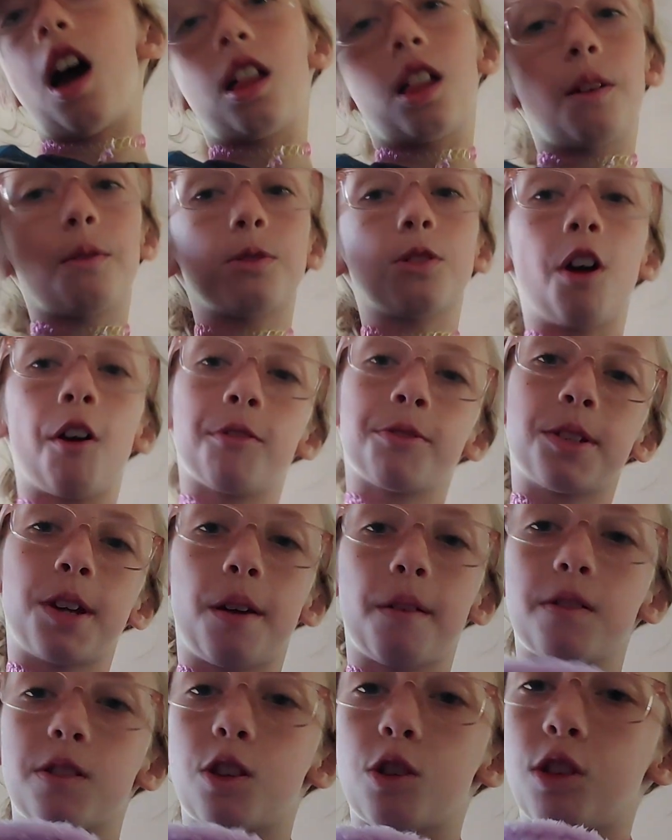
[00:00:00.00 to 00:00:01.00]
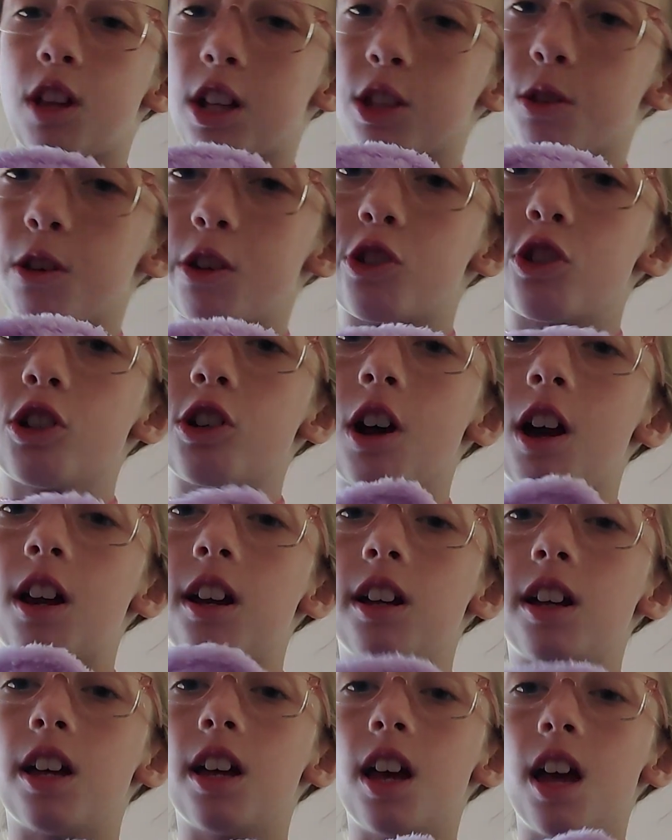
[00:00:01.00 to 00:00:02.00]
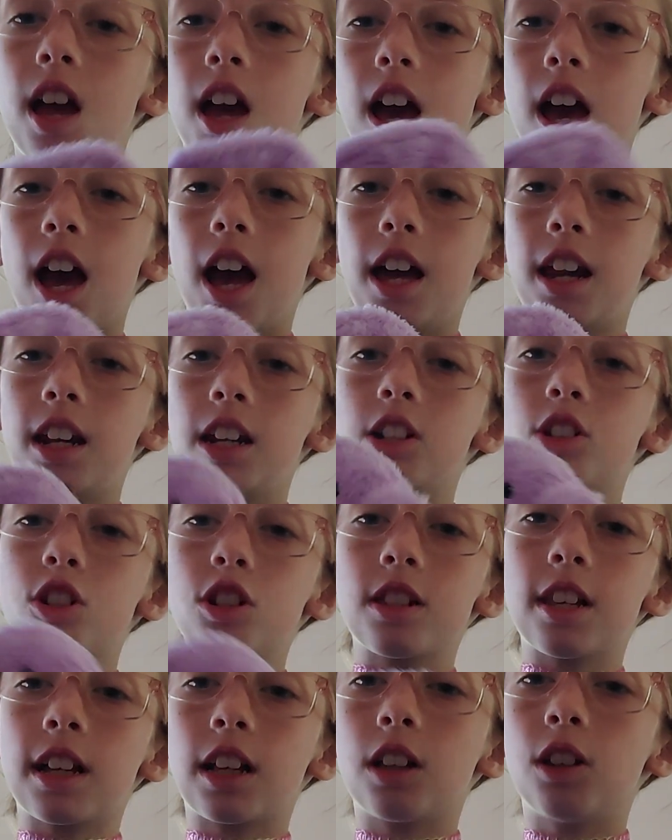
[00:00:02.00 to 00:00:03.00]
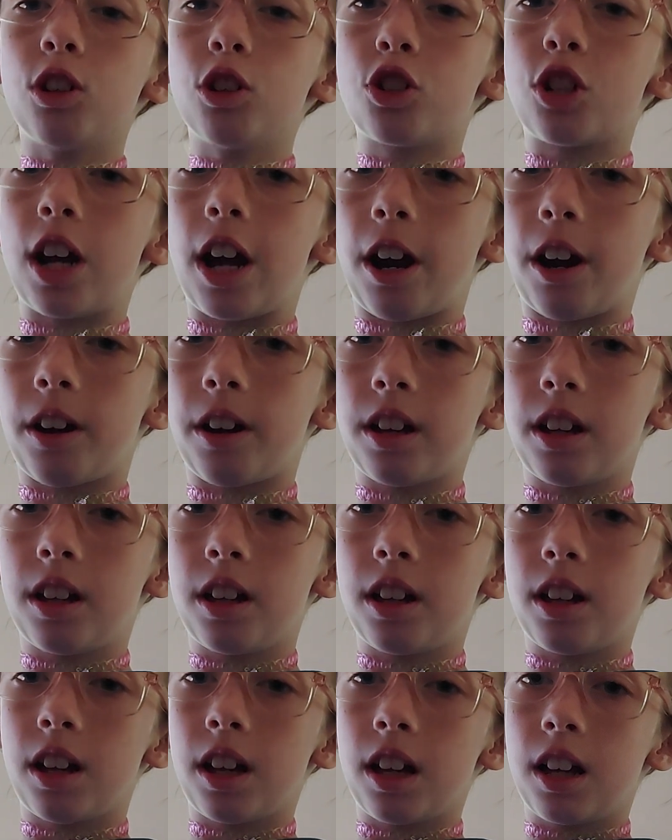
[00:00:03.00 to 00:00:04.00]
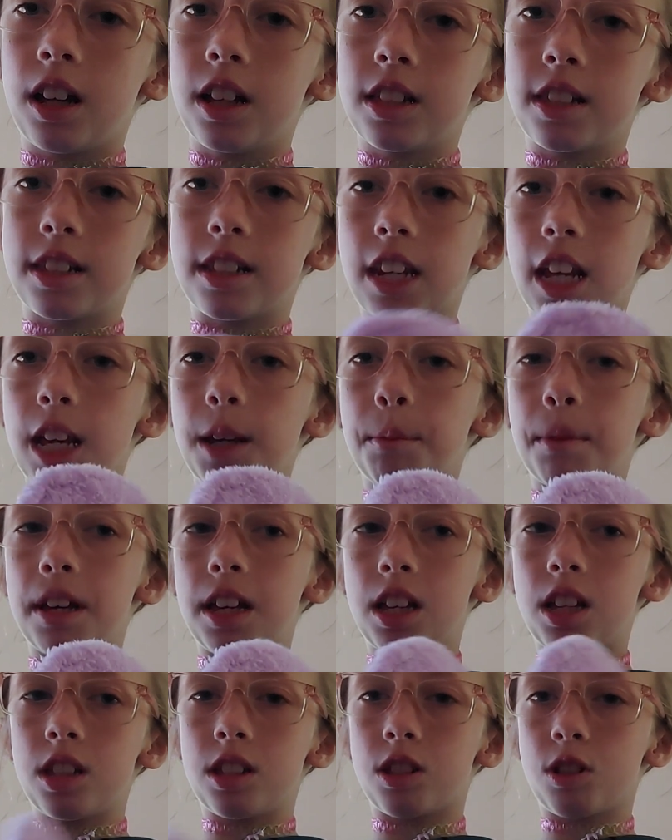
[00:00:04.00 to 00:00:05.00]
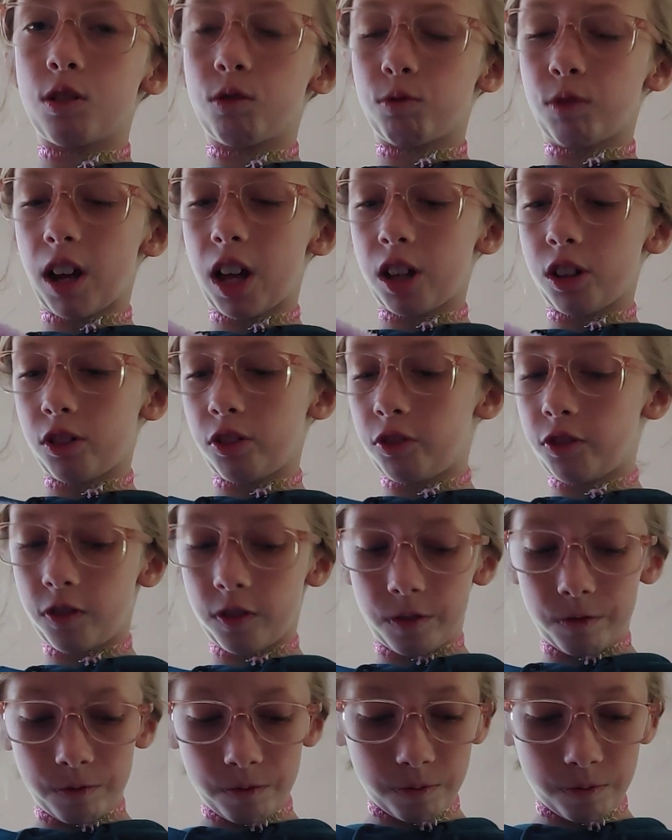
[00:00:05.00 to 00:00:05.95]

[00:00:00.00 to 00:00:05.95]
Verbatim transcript: I love soft stuff, so that's why she got it. And it's just like a little chair. Its name is Ralph.